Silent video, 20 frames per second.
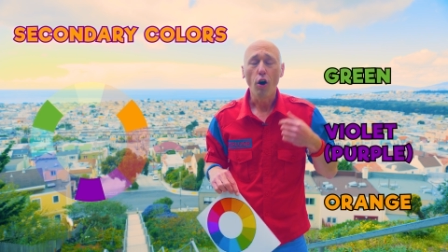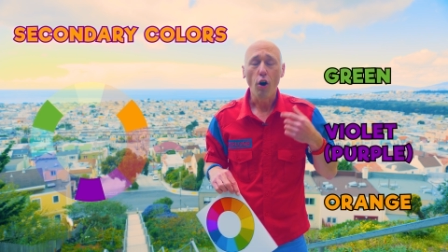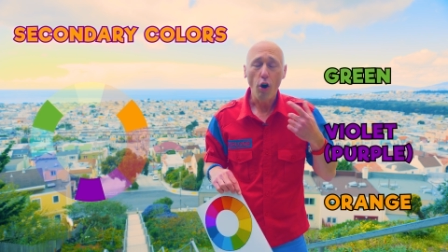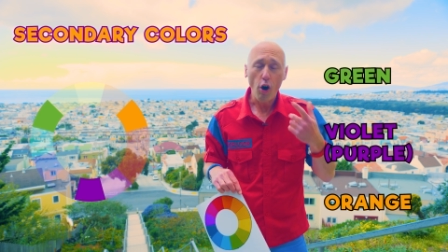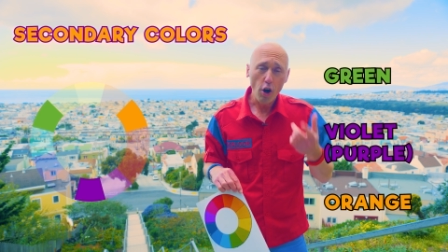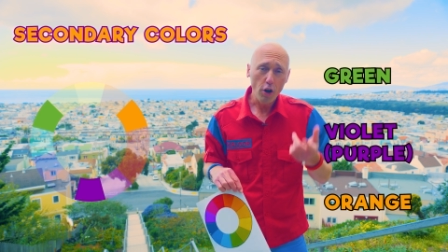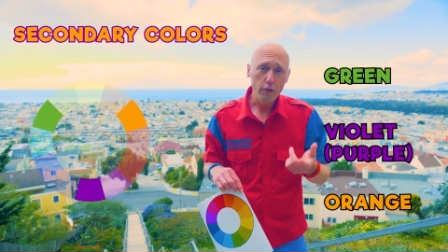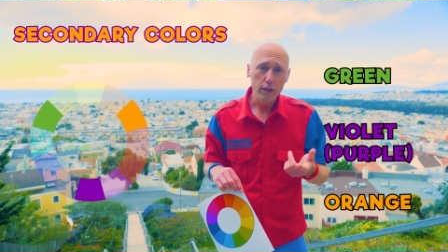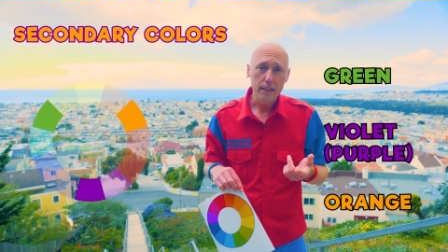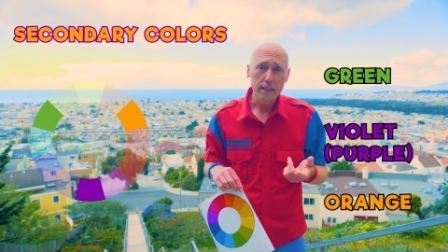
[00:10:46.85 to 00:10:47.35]

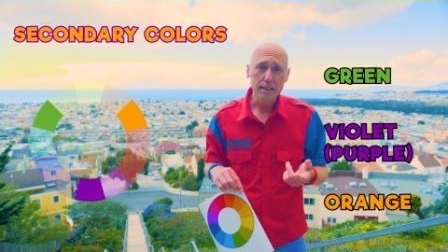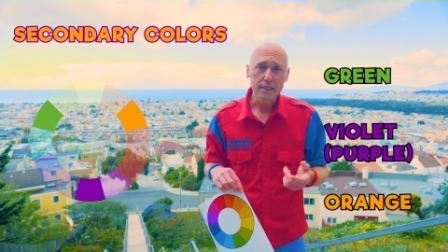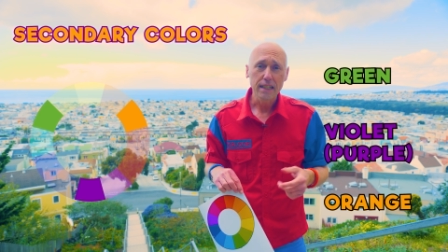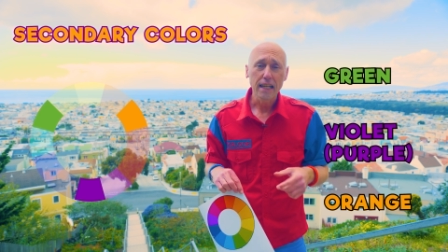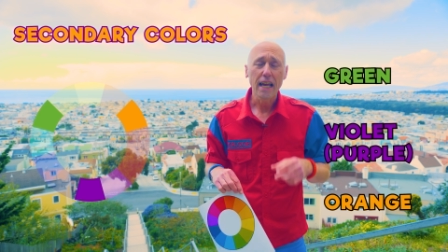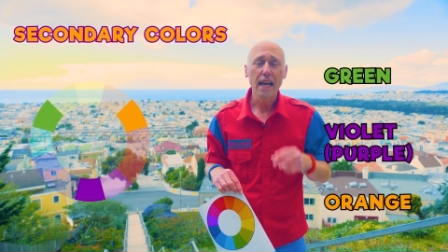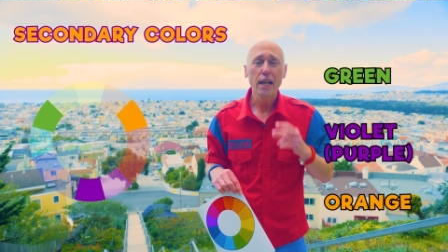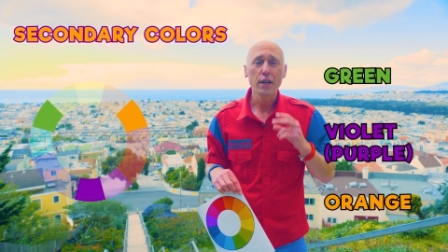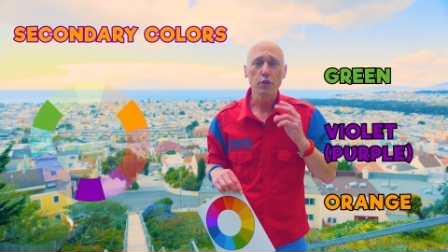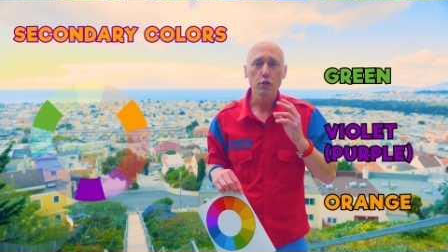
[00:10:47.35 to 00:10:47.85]
orange,
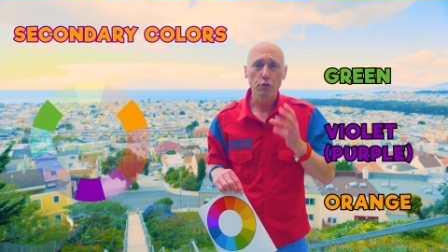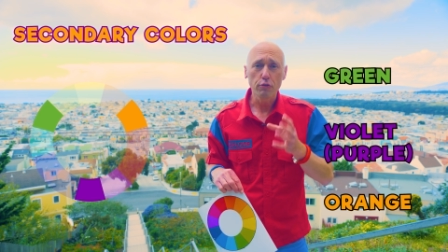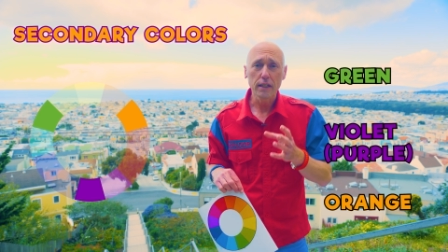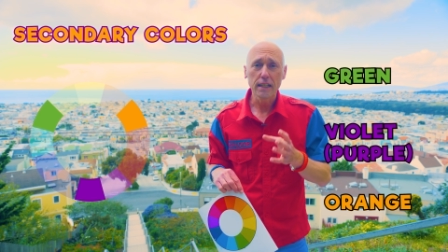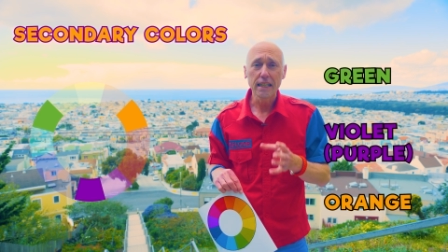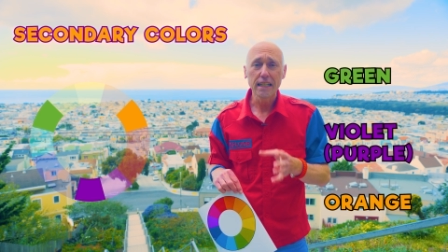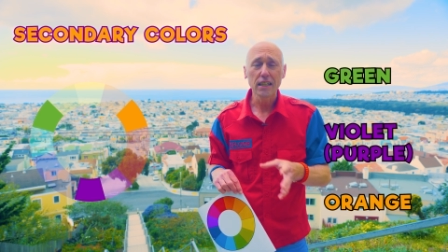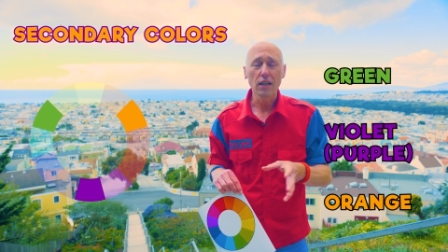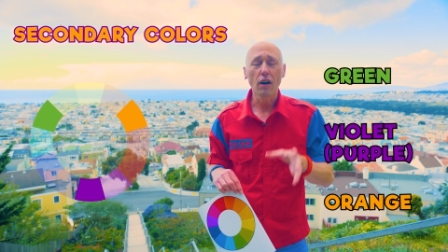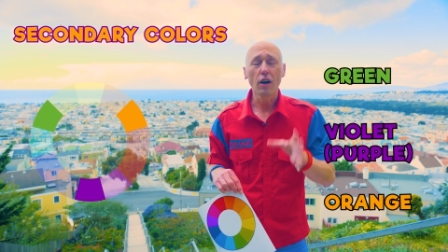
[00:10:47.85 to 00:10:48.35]
and
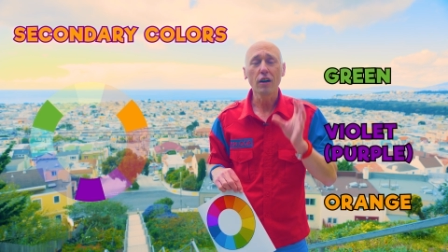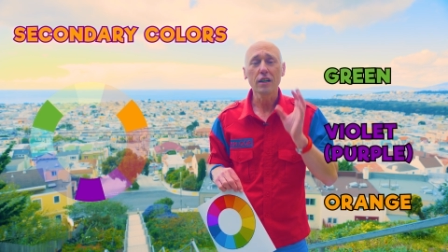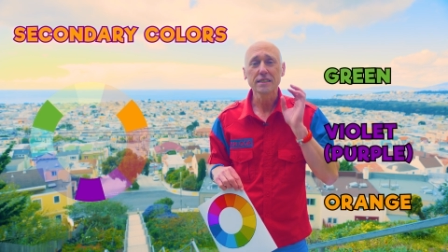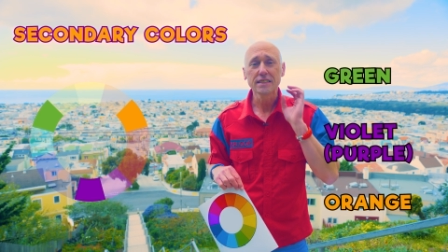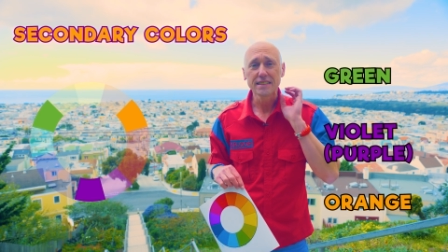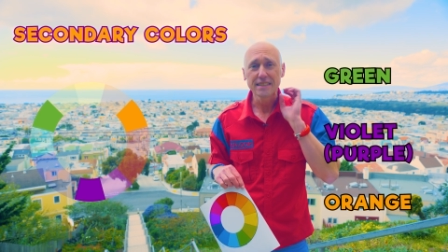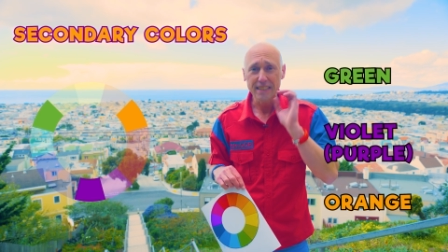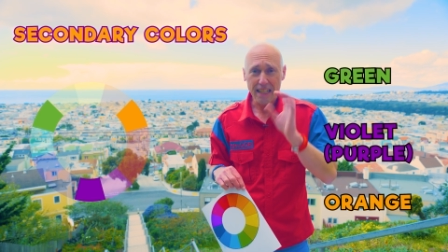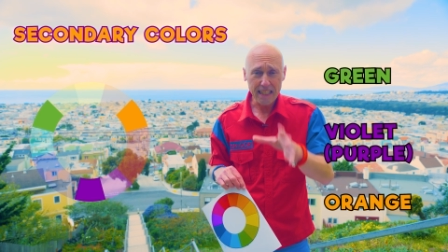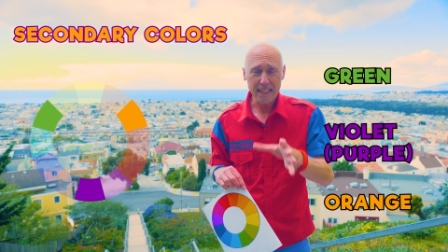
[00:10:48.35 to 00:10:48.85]
green are
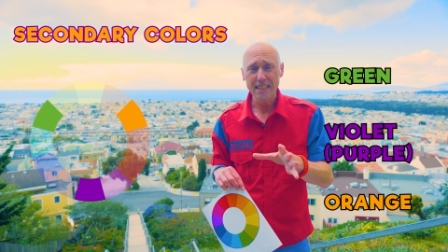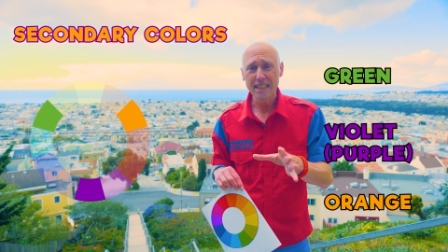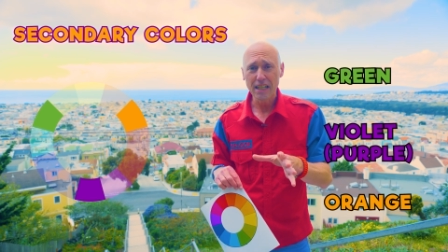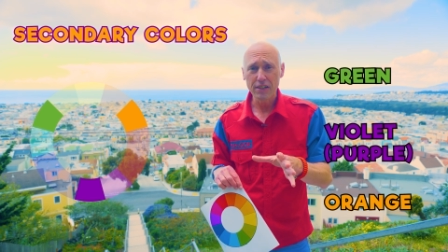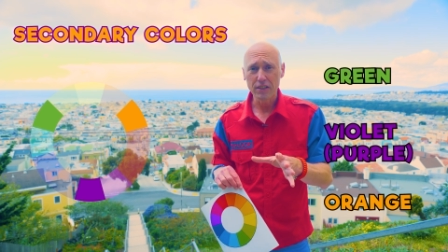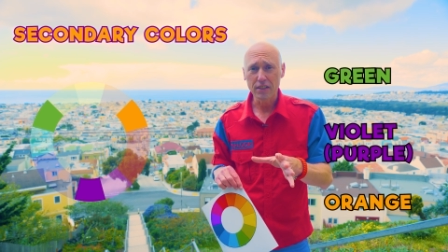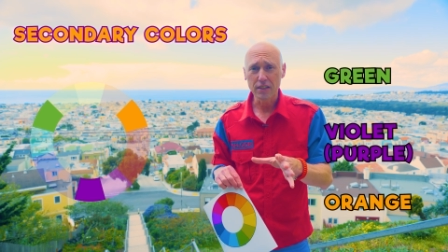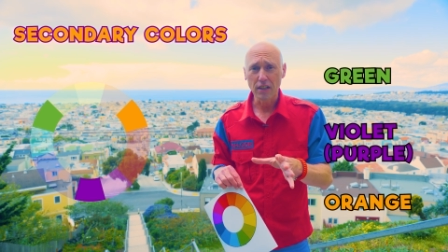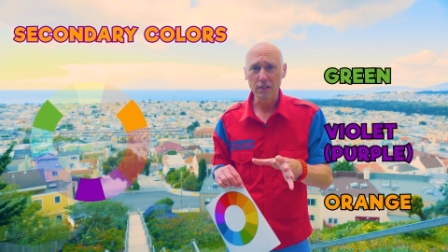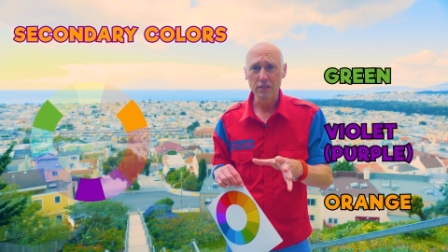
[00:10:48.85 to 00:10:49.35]

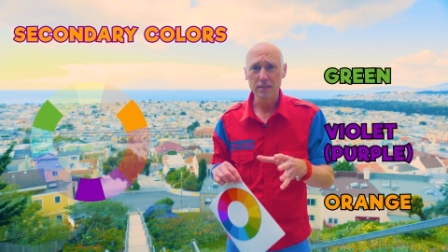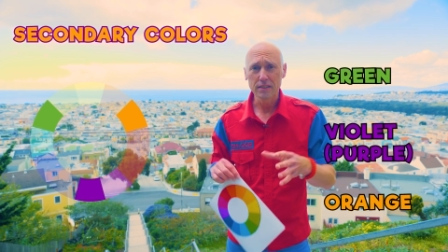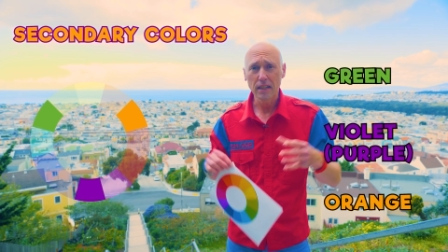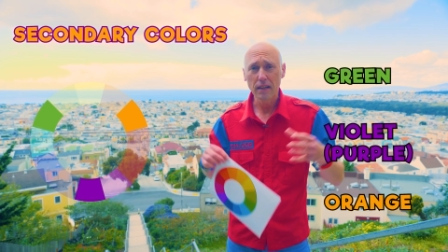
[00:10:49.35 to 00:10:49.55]
secondary colors.